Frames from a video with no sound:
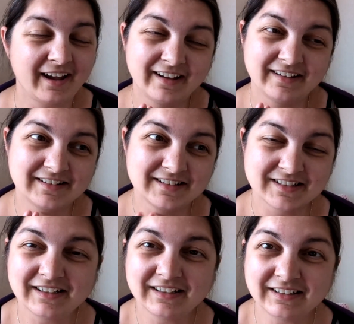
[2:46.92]
and
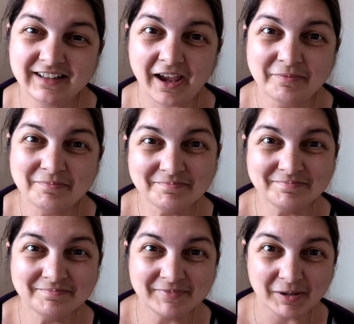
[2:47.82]
yeah,
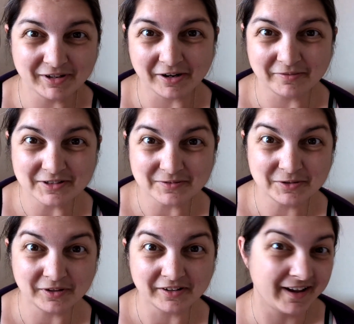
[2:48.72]
let me know which one
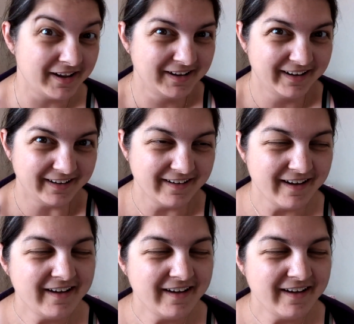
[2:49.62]
you want.